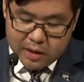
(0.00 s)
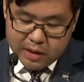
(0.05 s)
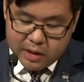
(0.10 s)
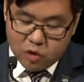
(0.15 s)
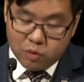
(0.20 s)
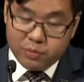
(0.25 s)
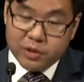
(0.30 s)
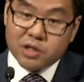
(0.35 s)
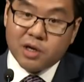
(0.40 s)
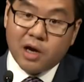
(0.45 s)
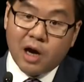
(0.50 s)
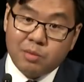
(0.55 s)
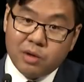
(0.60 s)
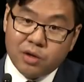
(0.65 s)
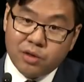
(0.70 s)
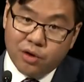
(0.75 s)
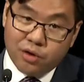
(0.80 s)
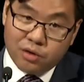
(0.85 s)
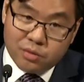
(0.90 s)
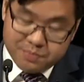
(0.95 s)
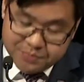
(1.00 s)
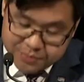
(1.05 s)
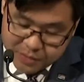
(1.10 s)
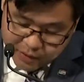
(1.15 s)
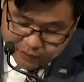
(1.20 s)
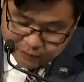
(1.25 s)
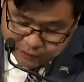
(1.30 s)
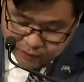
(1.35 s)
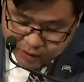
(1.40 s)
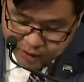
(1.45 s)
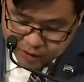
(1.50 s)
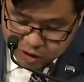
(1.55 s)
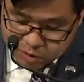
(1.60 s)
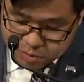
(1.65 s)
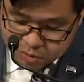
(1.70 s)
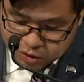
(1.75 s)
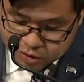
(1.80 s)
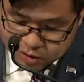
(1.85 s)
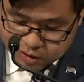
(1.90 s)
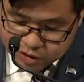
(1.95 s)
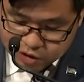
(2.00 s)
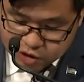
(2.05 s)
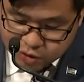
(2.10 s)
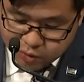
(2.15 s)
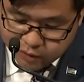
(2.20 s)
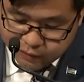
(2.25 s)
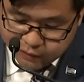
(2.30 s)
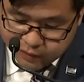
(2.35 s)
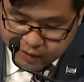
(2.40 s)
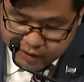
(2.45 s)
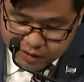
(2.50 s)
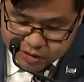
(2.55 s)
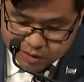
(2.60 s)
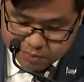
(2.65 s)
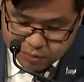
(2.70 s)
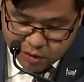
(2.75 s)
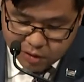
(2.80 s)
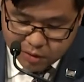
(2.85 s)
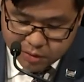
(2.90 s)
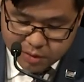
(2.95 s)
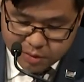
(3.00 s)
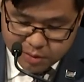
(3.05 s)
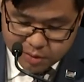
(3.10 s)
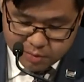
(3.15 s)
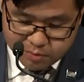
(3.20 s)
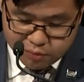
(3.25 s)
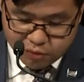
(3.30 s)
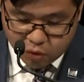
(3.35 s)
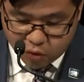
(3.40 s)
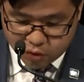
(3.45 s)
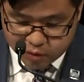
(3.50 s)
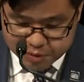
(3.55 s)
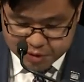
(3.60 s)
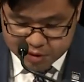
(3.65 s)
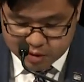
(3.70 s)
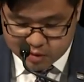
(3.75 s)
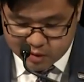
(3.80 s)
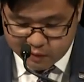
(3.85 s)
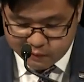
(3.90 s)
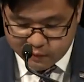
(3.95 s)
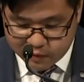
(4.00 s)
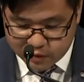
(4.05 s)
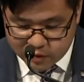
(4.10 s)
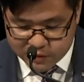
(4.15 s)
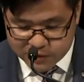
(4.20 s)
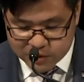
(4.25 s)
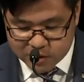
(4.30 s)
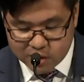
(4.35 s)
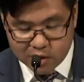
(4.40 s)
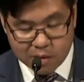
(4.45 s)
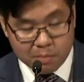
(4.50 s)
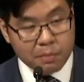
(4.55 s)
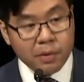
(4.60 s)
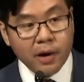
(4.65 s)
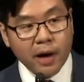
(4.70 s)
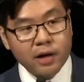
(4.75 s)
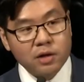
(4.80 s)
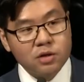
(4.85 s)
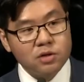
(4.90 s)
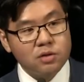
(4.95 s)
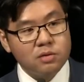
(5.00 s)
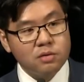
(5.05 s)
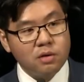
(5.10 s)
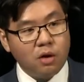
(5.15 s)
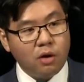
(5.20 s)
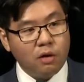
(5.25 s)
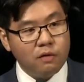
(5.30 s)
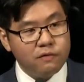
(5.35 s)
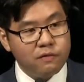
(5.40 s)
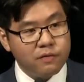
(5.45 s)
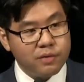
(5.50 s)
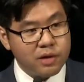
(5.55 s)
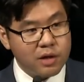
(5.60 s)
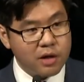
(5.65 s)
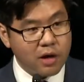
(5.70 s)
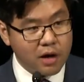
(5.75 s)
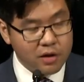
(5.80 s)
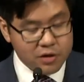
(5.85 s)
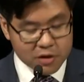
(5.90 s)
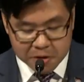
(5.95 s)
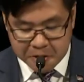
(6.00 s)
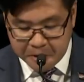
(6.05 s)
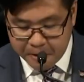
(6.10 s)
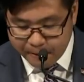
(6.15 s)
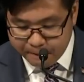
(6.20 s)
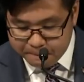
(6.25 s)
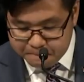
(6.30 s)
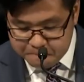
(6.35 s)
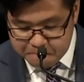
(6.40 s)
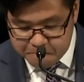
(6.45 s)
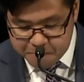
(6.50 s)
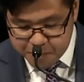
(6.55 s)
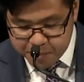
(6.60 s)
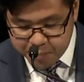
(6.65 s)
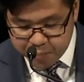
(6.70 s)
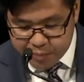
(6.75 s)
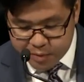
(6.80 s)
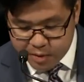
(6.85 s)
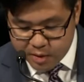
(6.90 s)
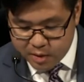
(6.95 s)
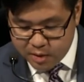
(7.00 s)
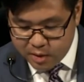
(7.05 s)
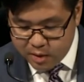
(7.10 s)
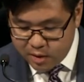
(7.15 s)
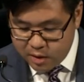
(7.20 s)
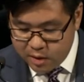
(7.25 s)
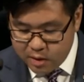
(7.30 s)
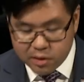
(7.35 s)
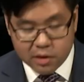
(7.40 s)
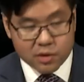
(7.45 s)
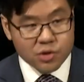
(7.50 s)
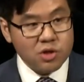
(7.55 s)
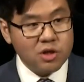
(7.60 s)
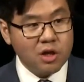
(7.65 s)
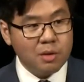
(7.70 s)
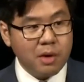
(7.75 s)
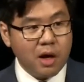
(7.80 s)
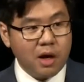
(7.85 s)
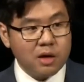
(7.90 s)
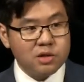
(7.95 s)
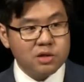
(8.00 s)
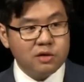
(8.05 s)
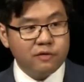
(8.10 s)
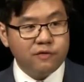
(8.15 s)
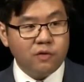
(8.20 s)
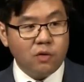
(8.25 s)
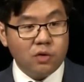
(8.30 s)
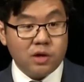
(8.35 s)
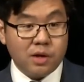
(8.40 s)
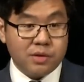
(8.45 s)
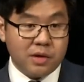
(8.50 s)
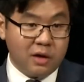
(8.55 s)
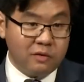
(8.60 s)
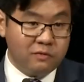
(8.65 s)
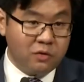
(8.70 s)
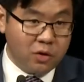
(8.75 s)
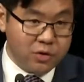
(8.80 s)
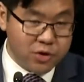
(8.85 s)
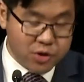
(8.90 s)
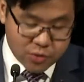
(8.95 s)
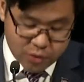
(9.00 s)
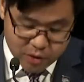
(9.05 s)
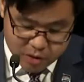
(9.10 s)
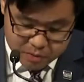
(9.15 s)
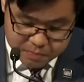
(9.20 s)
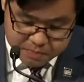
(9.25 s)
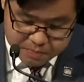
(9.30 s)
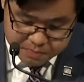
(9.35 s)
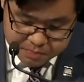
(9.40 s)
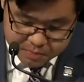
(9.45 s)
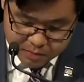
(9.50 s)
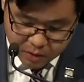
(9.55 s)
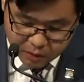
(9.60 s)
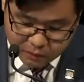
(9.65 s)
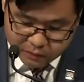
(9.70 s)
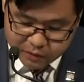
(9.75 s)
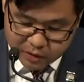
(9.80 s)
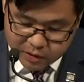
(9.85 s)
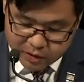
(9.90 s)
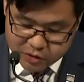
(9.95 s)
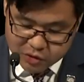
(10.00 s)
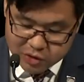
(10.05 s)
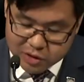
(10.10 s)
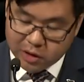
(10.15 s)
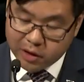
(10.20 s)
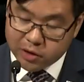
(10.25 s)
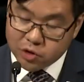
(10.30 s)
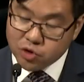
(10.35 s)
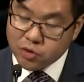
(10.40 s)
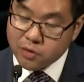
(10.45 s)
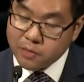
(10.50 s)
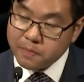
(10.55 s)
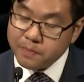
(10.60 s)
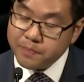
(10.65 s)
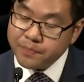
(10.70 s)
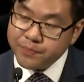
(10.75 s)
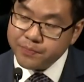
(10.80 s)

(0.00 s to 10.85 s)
It would be timely, though, for our community to reflect upon the broader significance and impact of the RDA. This year marks the 40th anniversary of the legislation.